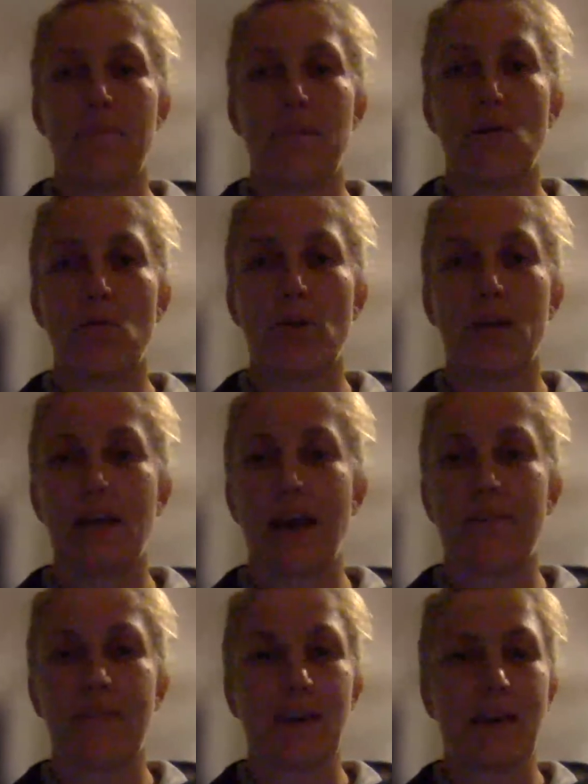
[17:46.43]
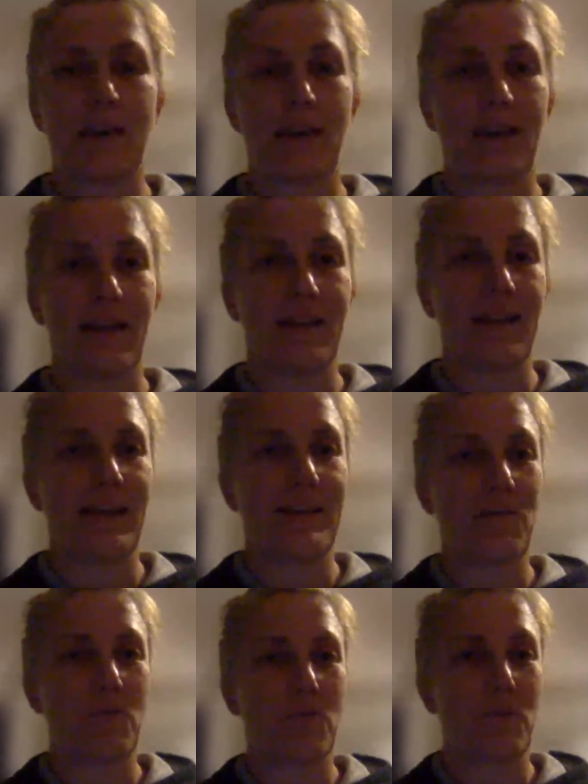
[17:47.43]
They're already out there and
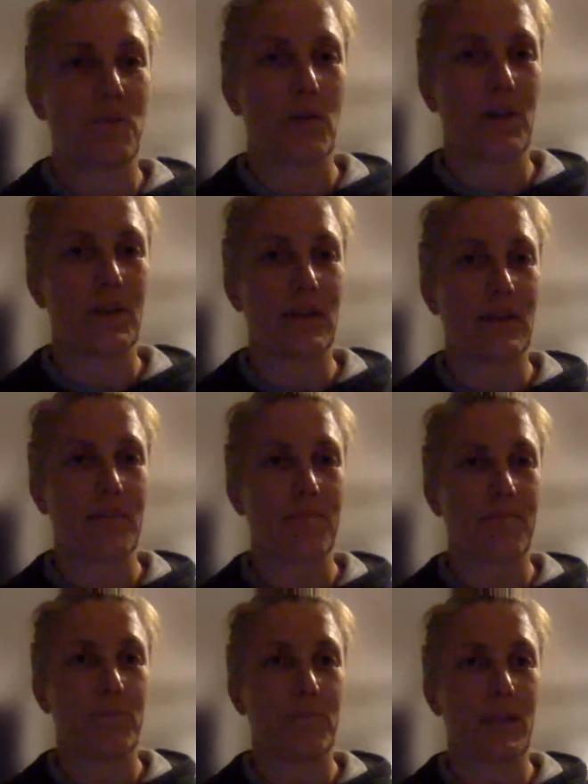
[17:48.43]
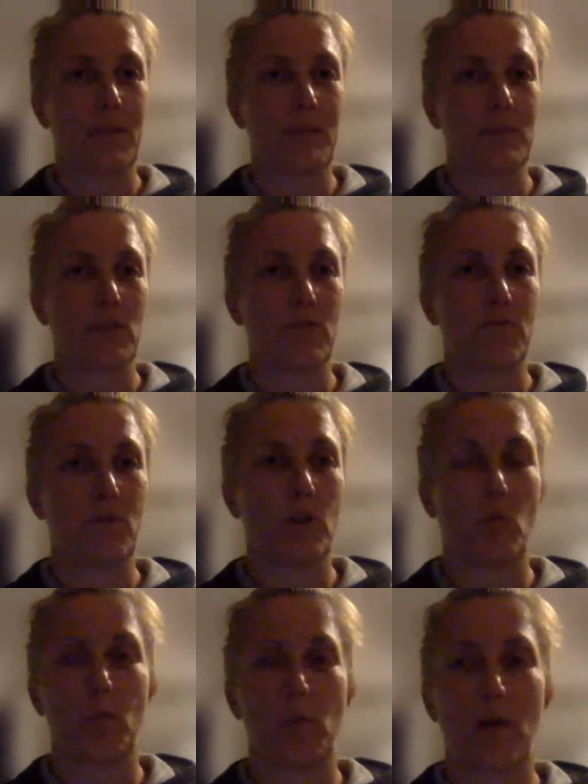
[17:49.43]
they're already working, so you could
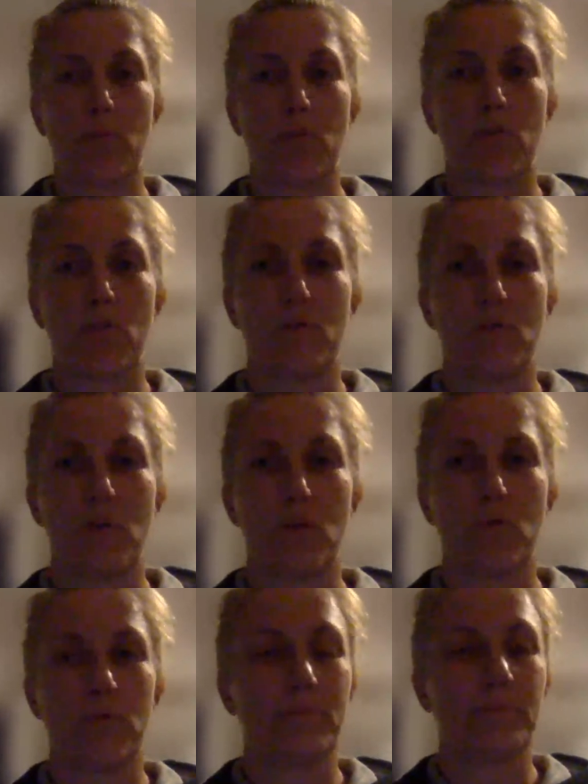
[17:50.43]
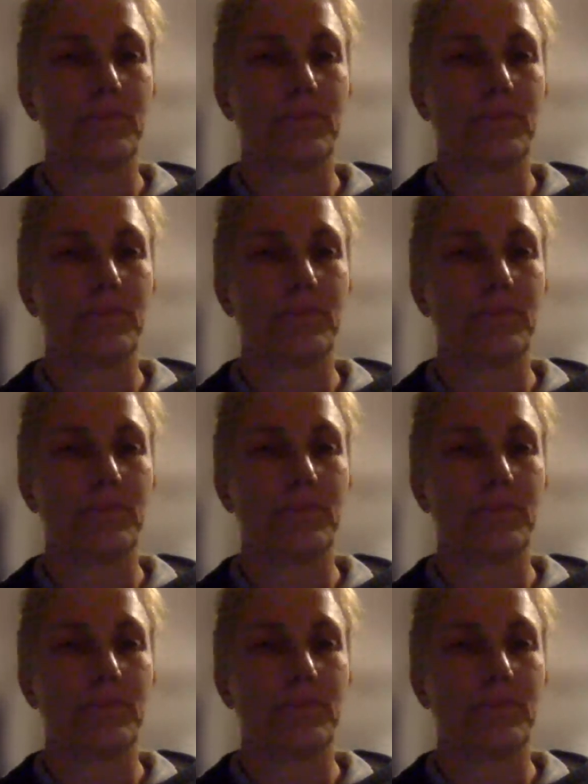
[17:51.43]
follow a proven model.